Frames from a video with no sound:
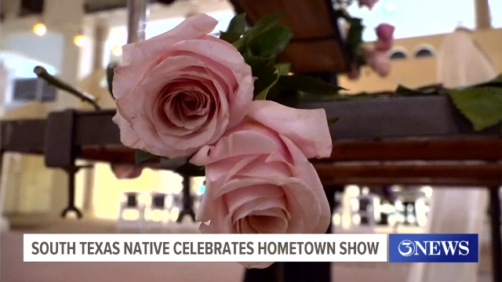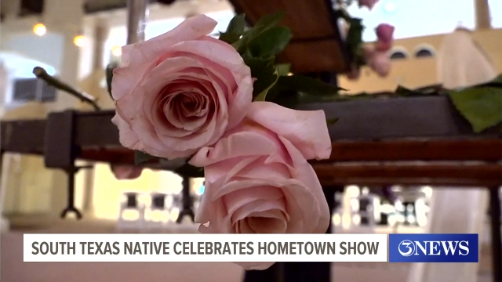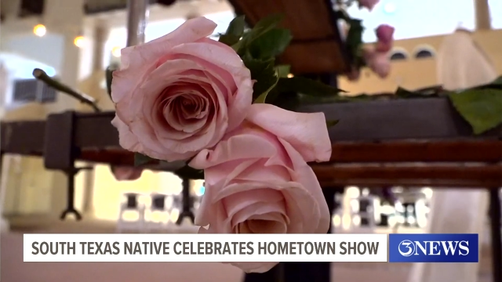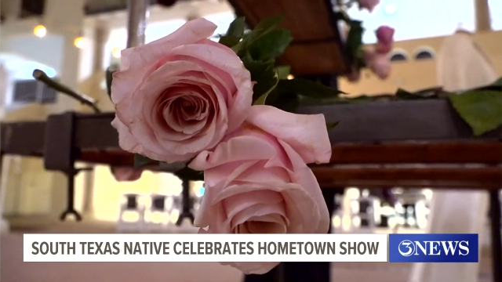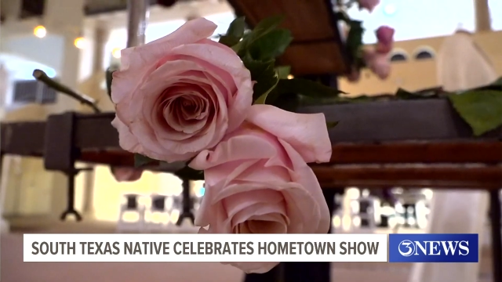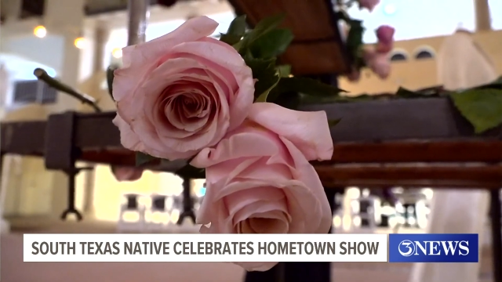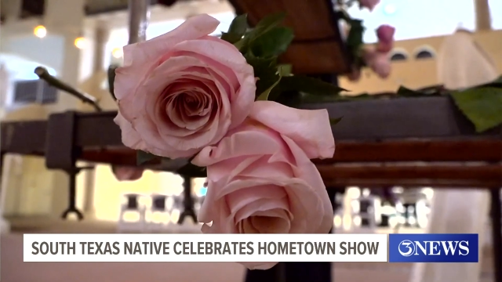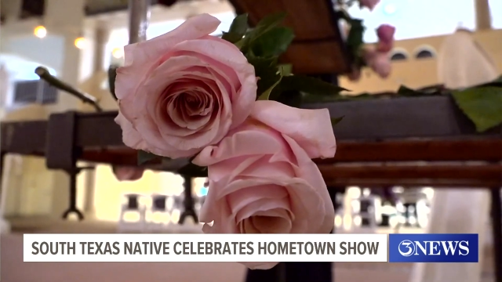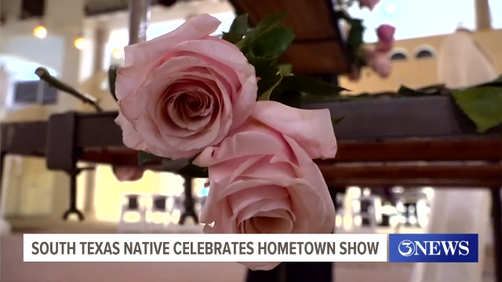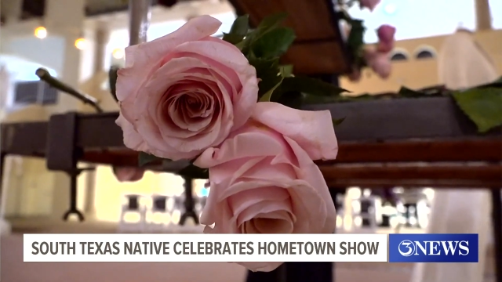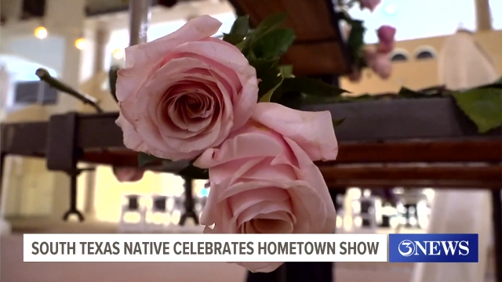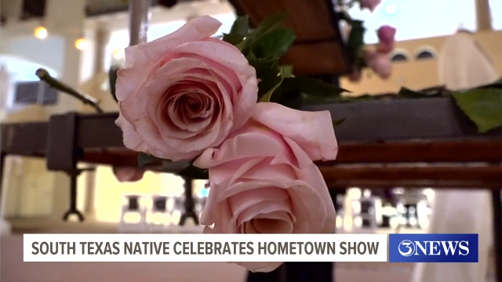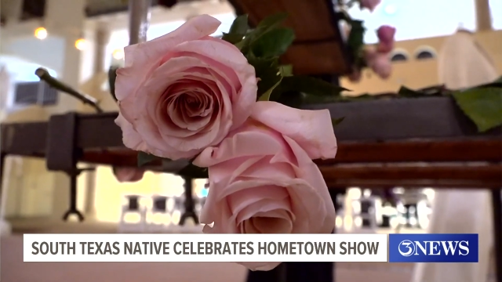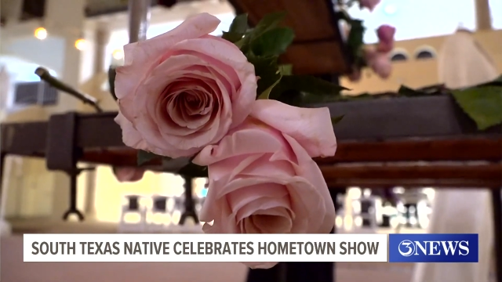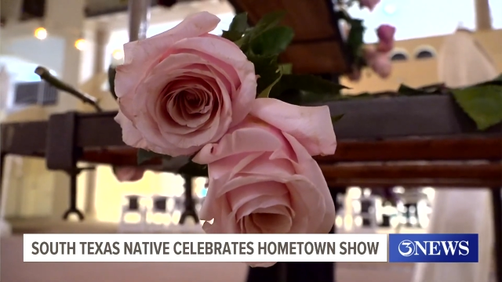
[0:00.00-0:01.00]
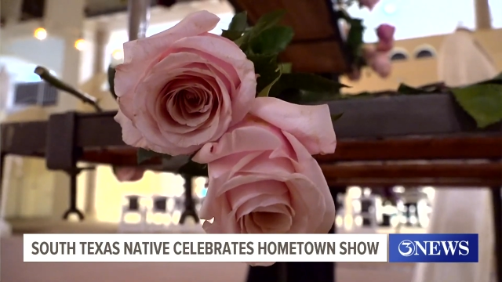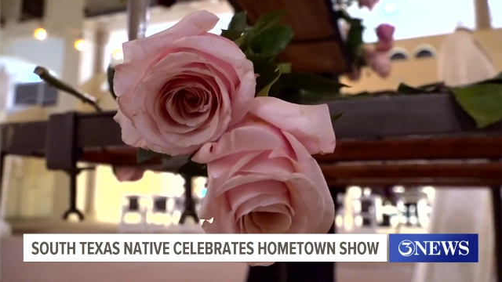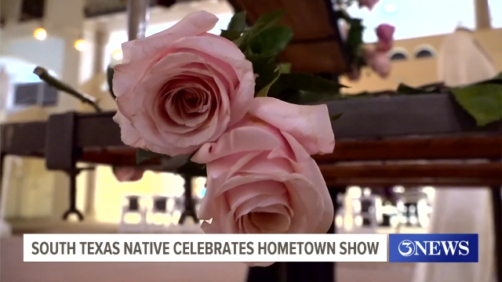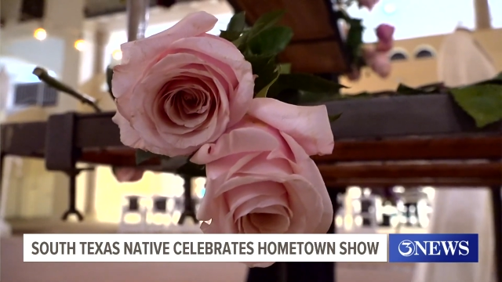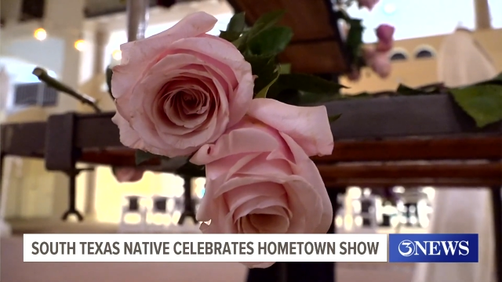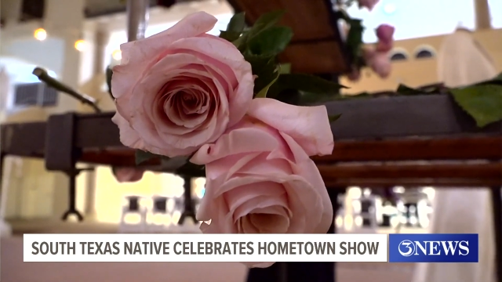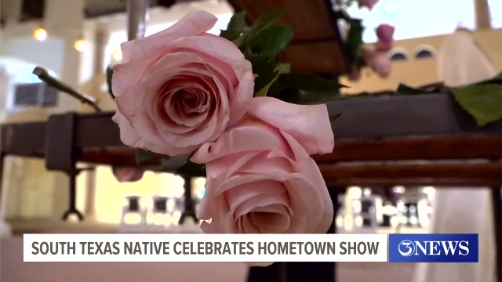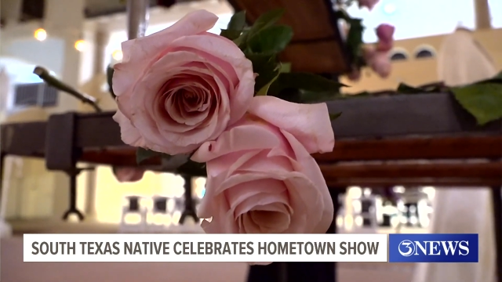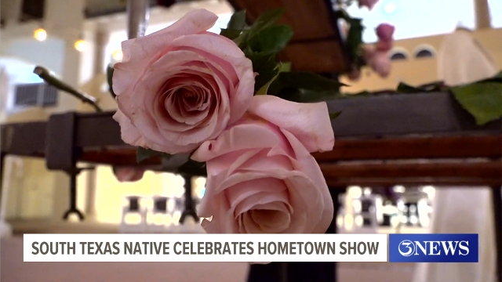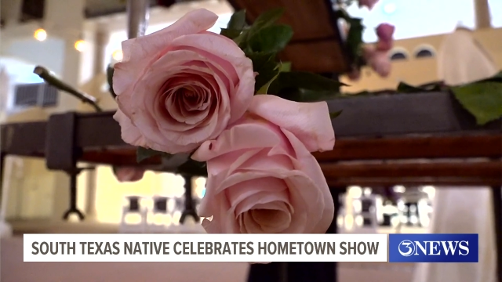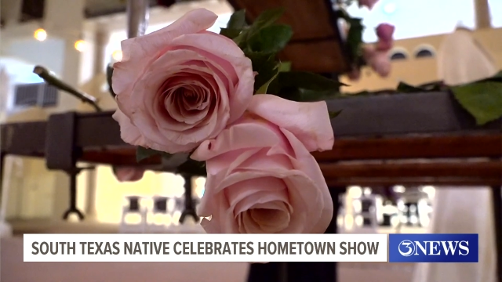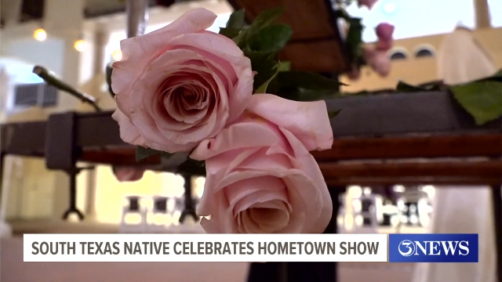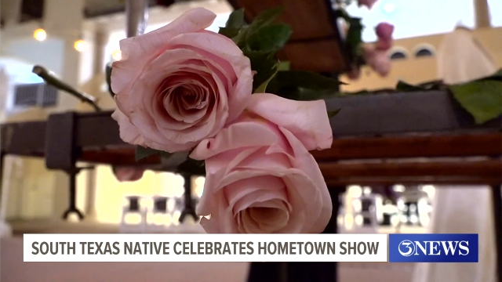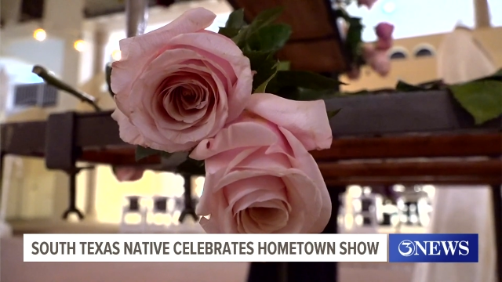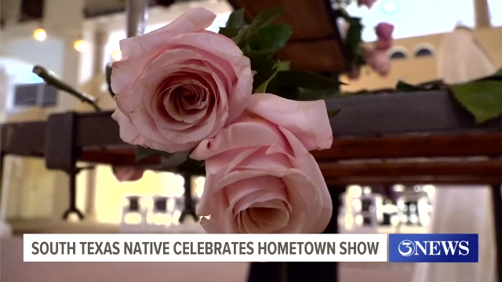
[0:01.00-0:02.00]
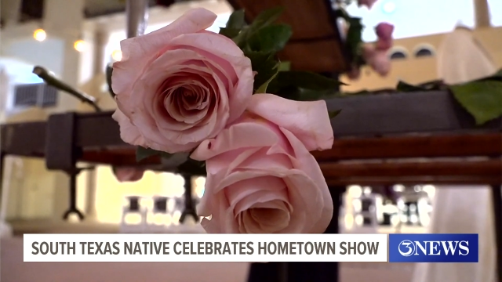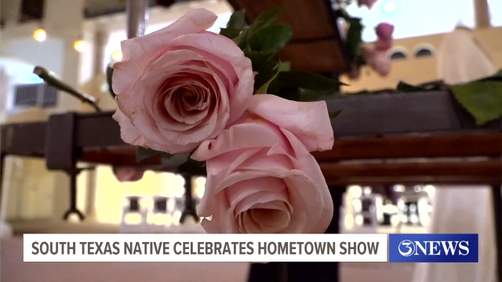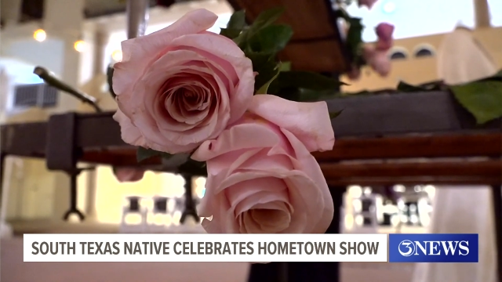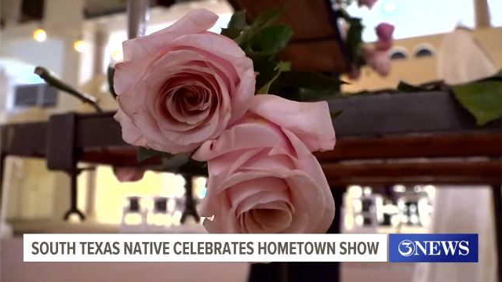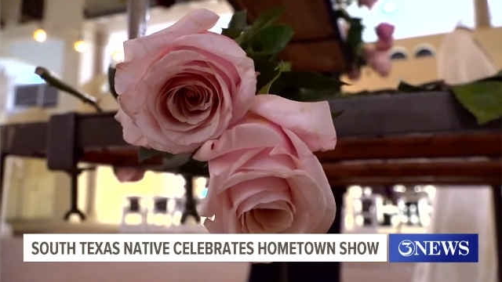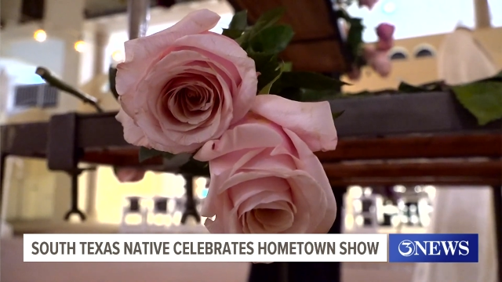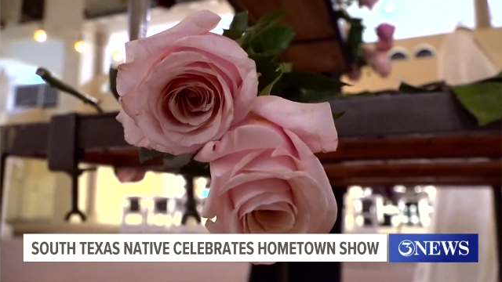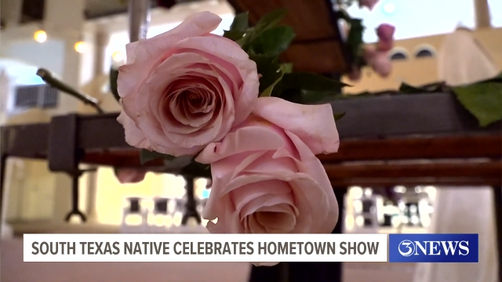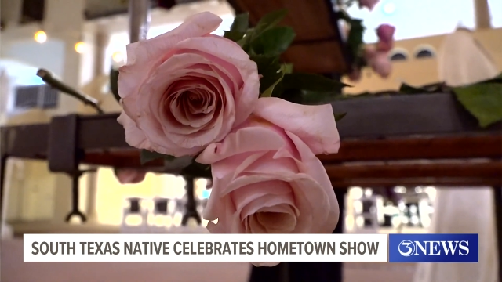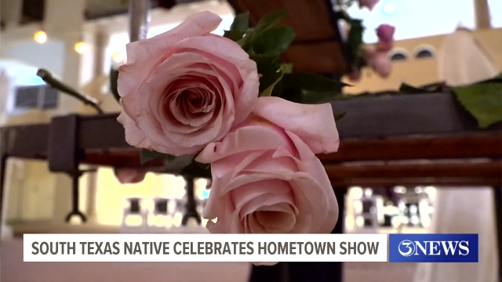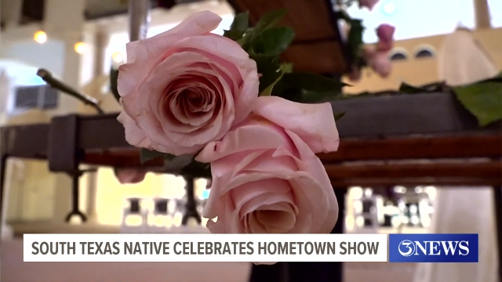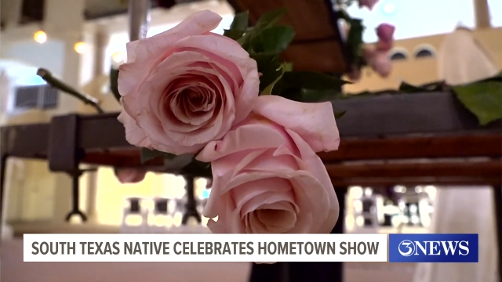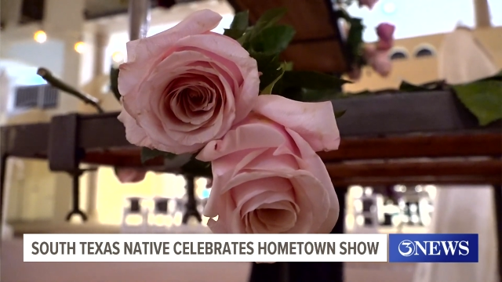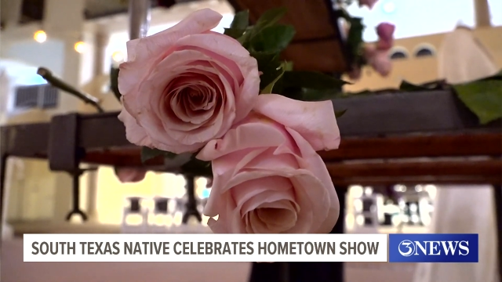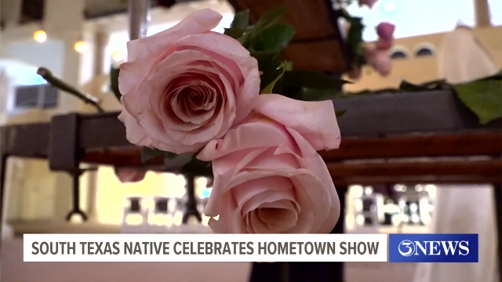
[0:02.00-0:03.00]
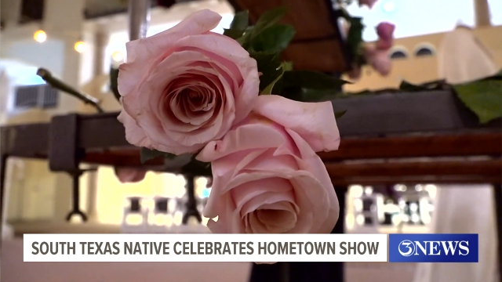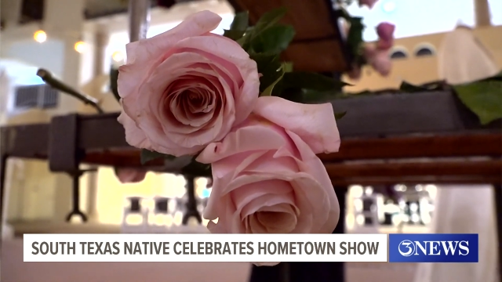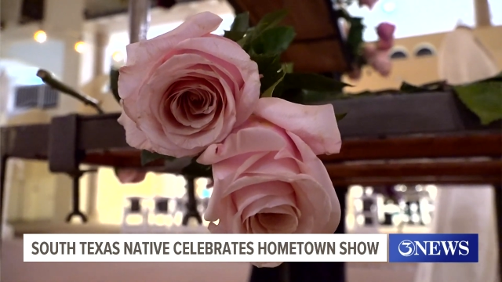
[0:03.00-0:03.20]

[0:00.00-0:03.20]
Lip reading: No face is visible, so there are no lips to read.